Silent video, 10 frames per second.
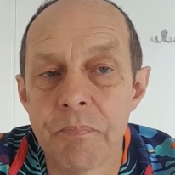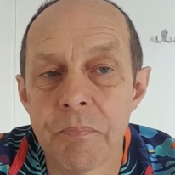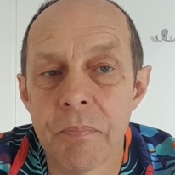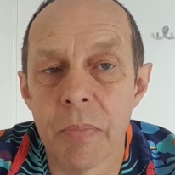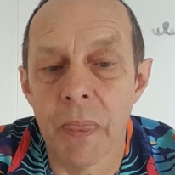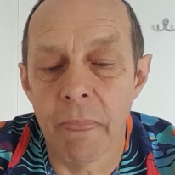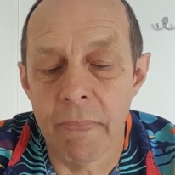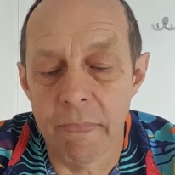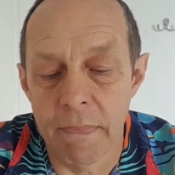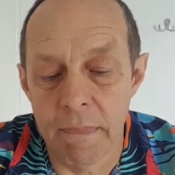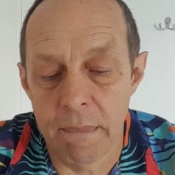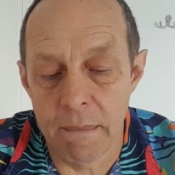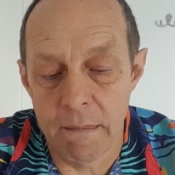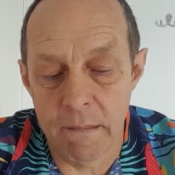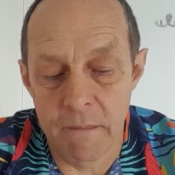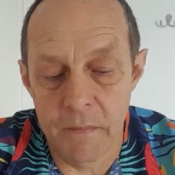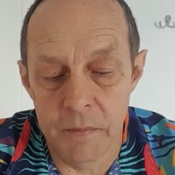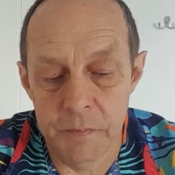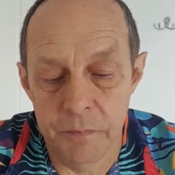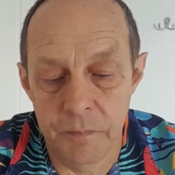
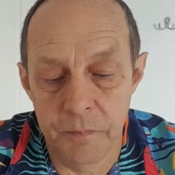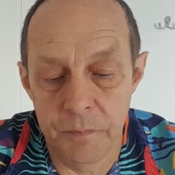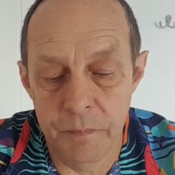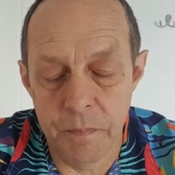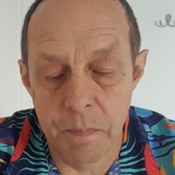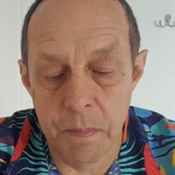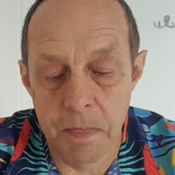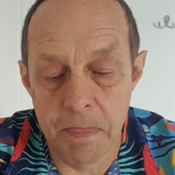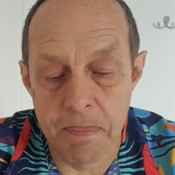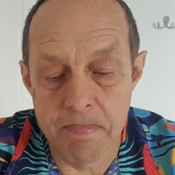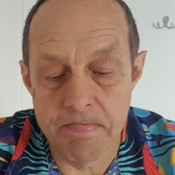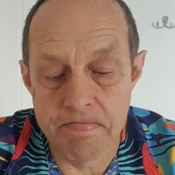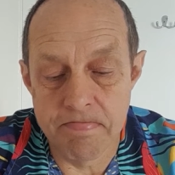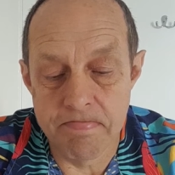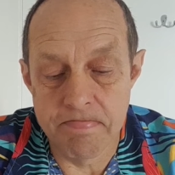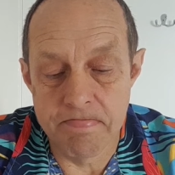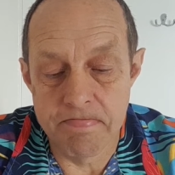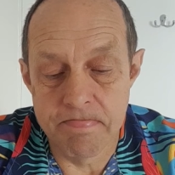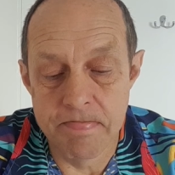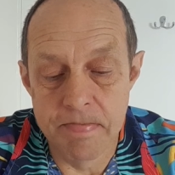
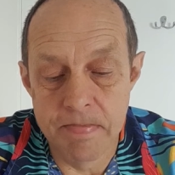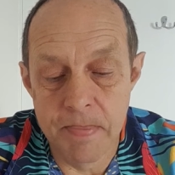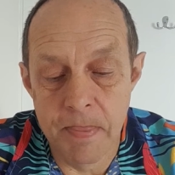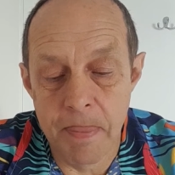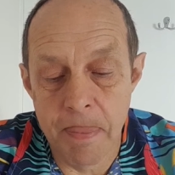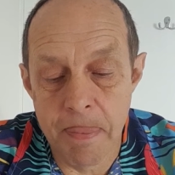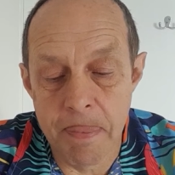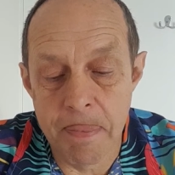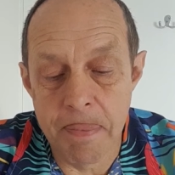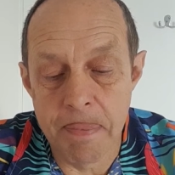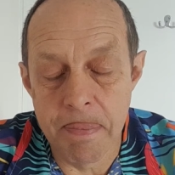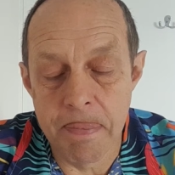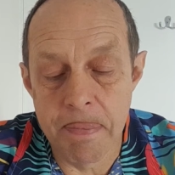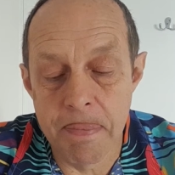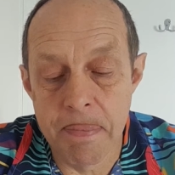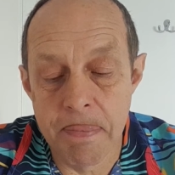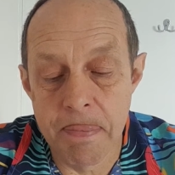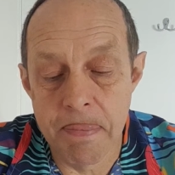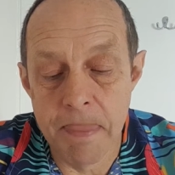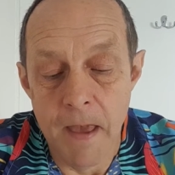
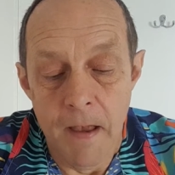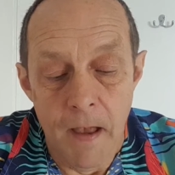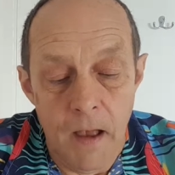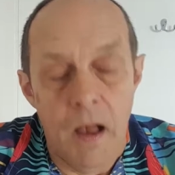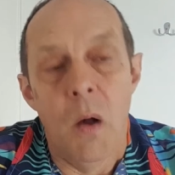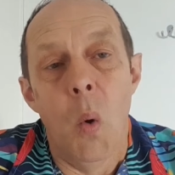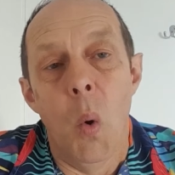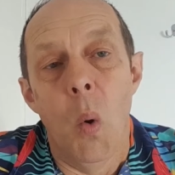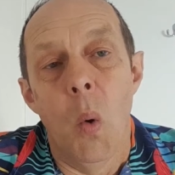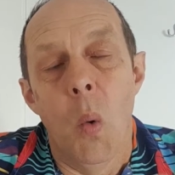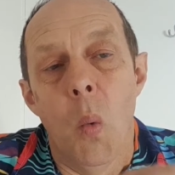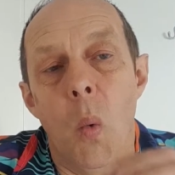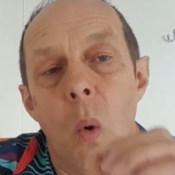[no speech]